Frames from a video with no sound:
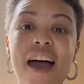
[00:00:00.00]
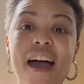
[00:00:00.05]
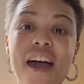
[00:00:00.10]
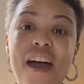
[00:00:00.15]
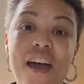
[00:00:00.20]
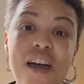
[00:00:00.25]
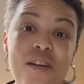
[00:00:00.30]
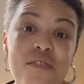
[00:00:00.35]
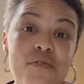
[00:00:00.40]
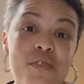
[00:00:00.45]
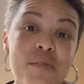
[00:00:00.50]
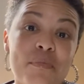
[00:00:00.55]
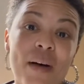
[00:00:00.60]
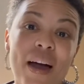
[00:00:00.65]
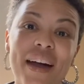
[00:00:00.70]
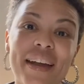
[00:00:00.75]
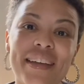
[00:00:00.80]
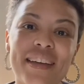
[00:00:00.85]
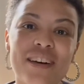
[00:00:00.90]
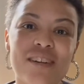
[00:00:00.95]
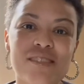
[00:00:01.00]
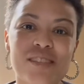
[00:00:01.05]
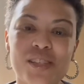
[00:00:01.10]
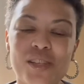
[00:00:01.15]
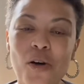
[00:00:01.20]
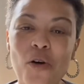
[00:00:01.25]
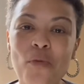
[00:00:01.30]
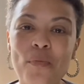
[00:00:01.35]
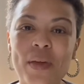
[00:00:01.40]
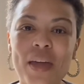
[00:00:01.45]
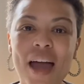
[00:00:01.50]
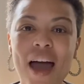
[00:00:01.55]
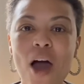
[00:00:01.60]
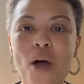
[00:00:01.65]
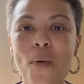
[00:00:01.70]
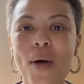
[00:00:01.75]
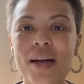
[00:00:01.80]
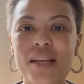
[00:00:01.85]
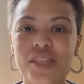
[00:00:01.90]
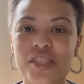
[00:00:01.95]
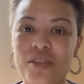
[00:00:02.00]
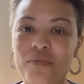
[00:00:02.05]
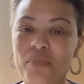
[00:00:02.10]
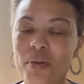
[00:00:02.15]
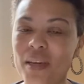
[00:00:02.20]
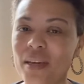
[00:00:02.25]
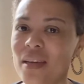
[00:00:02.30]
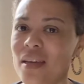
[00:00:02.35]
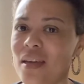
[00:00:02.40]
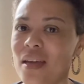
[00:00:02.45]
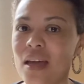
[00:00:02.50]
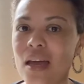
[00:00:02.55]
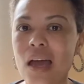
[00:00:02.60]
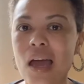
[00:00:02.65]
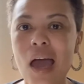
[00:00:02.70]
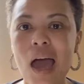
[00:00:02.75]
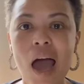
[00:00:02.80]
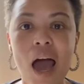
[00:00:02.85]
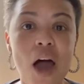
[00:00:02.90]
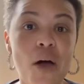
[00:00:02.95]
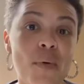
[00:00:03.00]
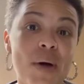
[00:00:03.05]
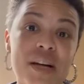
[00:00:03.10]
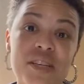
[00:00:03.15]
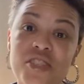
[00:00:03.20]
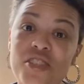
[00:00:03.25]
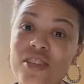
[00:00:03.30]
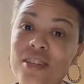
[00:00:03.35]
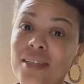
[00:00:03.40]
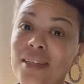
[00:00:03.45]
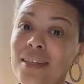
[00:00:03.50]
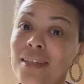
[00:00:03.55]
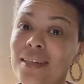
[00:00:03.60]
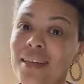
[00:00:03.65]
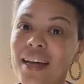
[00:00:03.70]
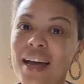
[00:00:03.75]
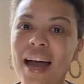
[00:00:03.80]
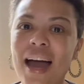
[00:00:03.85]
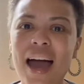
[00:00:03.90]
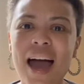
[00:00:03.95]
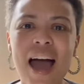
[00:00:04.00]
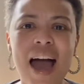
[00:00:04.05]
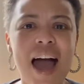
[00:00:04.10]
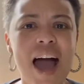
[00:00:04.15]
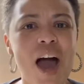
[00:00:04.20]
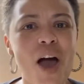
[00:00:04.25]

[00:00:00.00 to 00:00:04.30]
Everybody else told me how I should be, how I should look, how